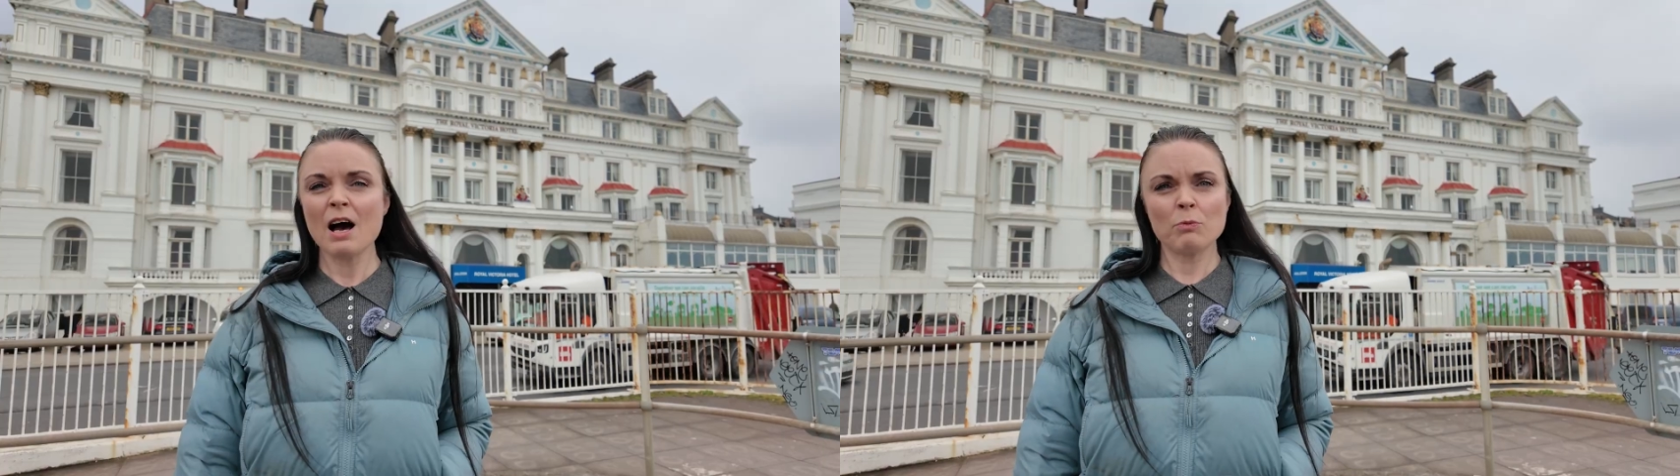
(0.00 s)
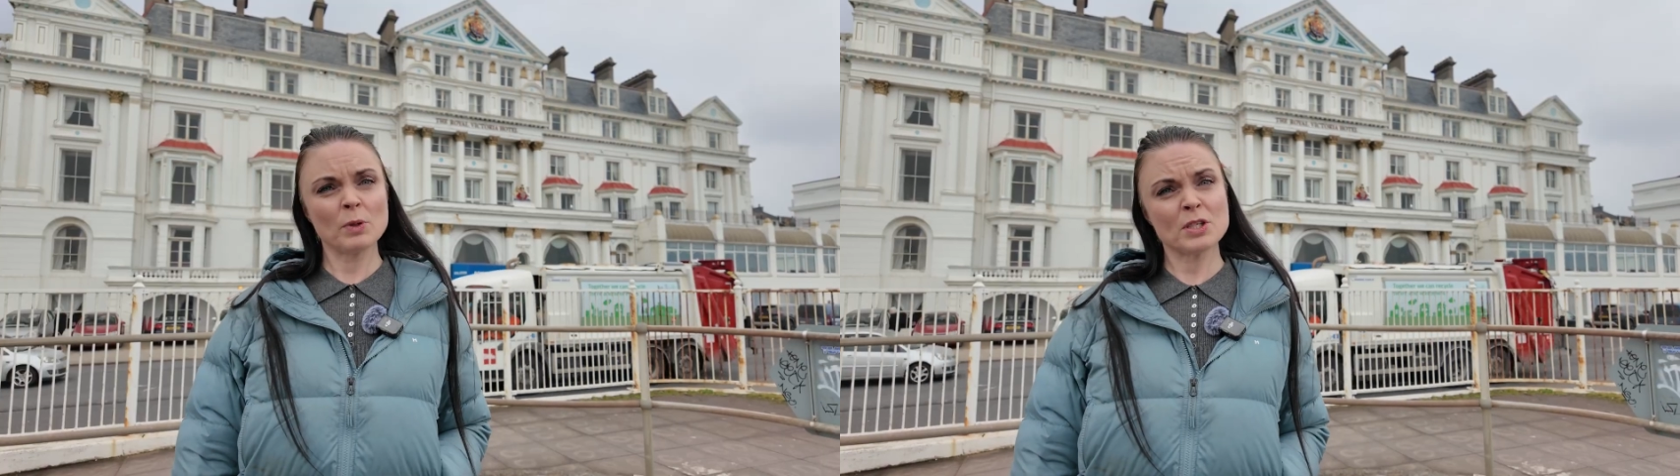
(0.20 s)

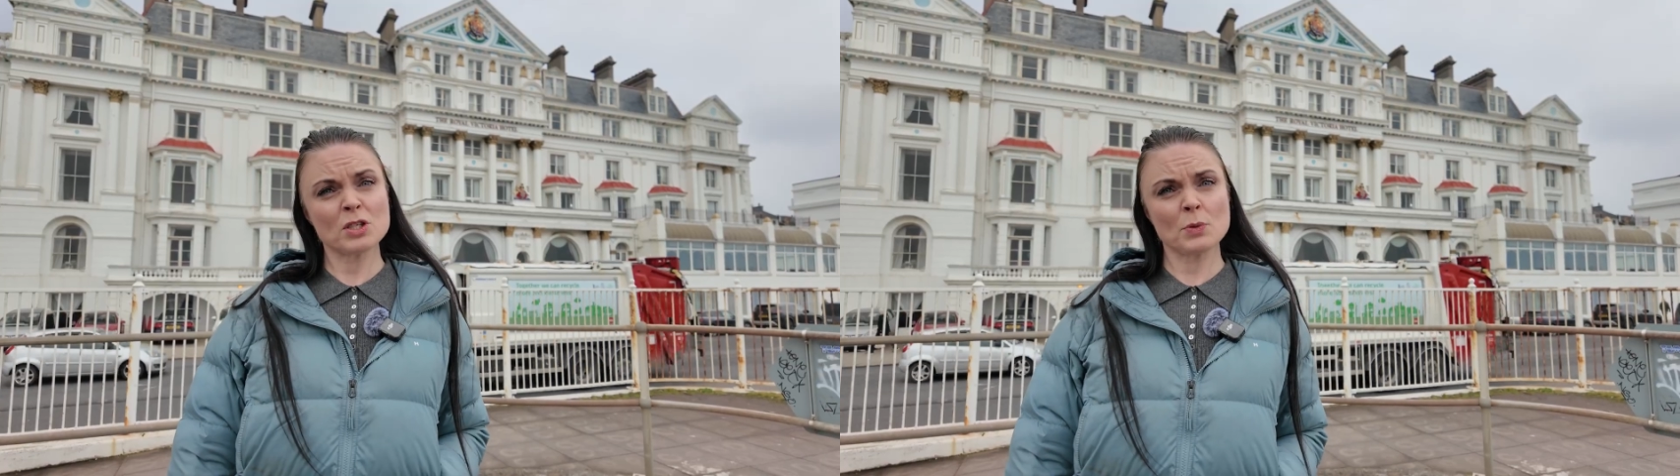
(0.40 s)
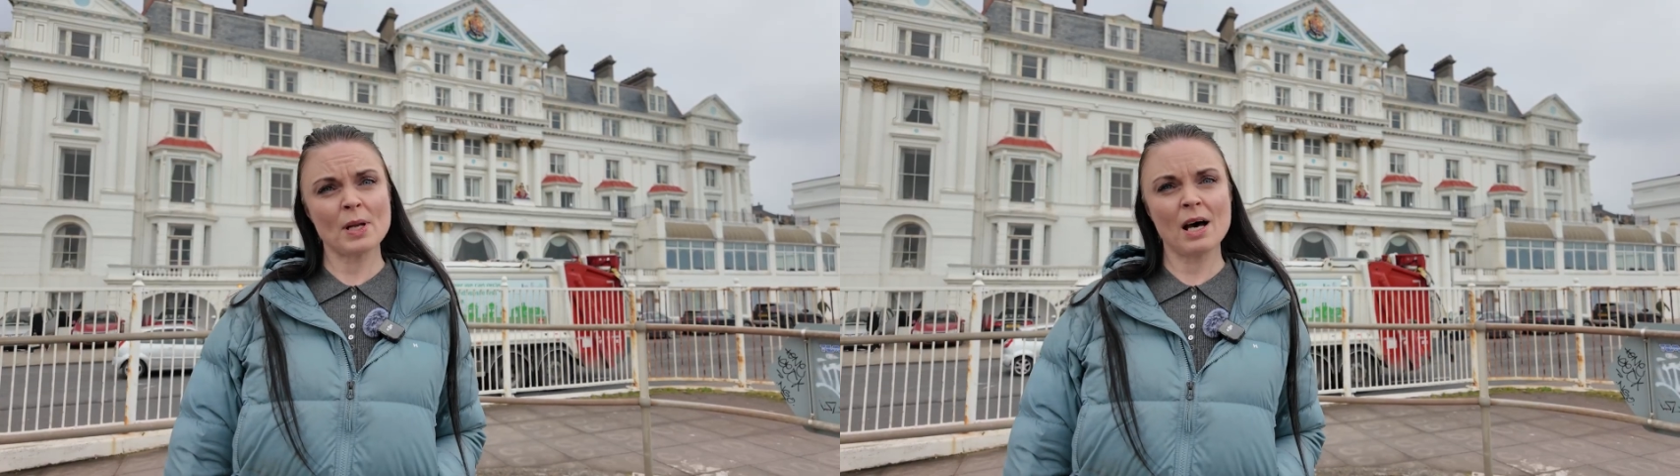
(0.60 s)
I've wanted
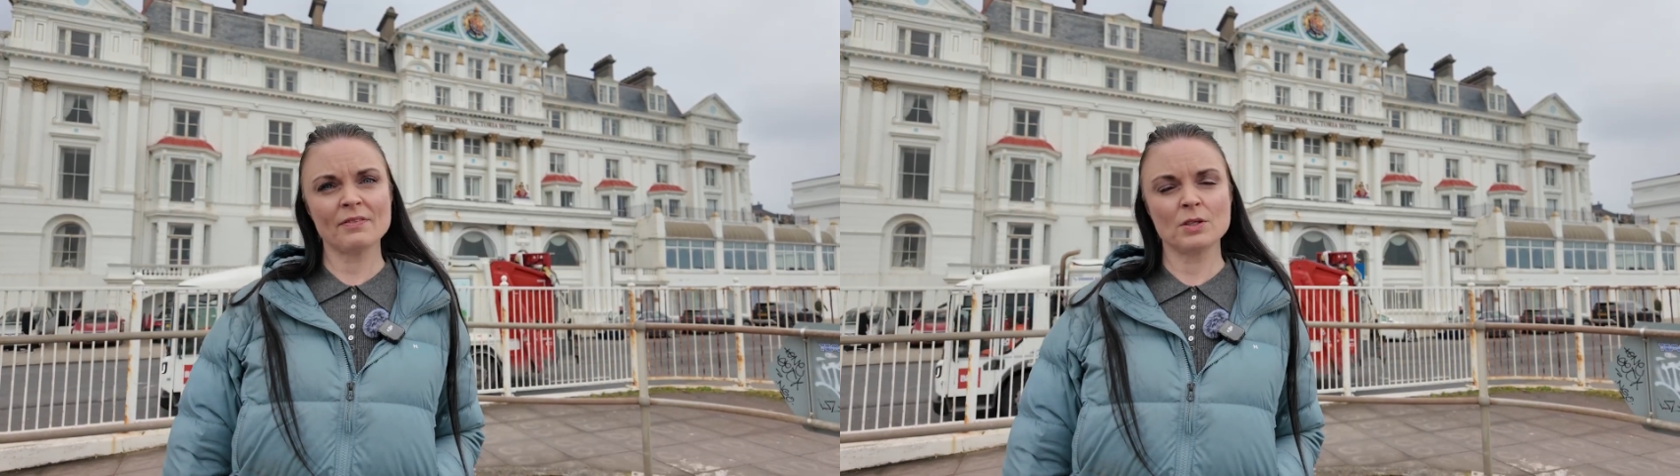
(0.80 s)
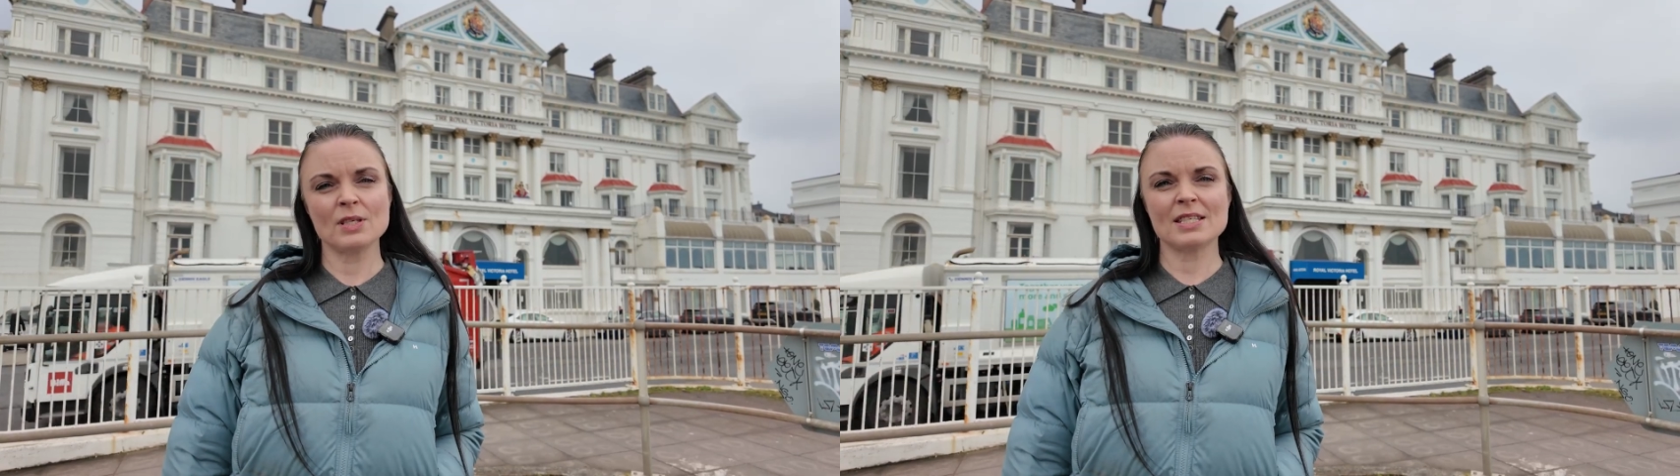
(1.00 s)
to do an
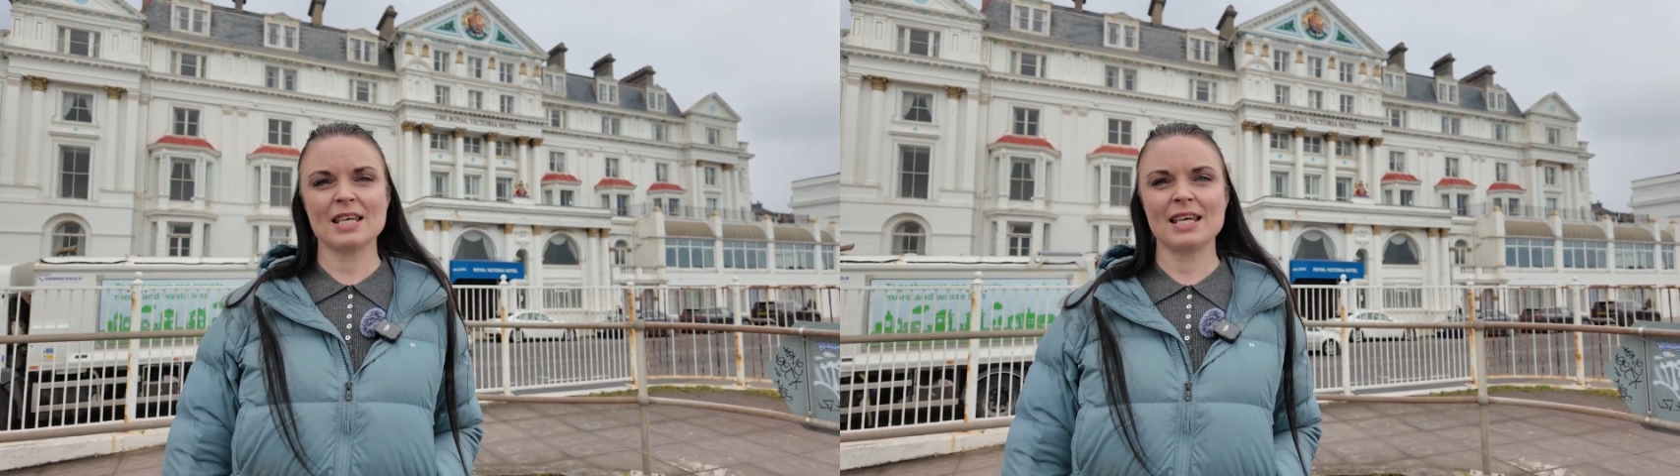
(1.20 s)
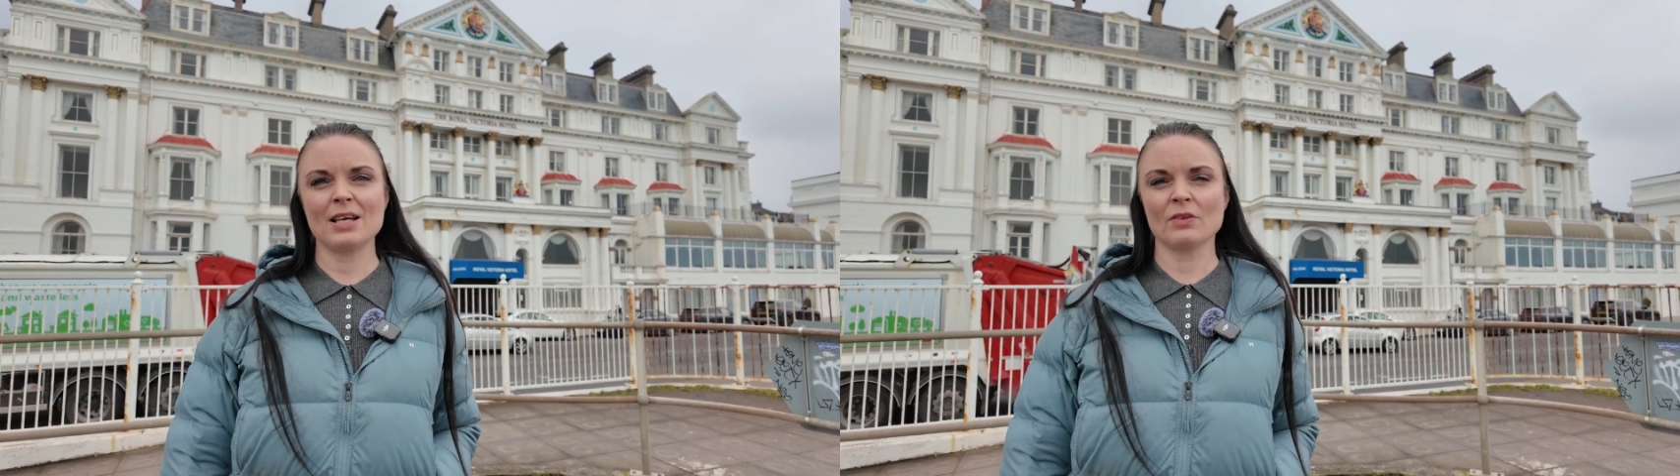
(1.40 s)
afternoon tea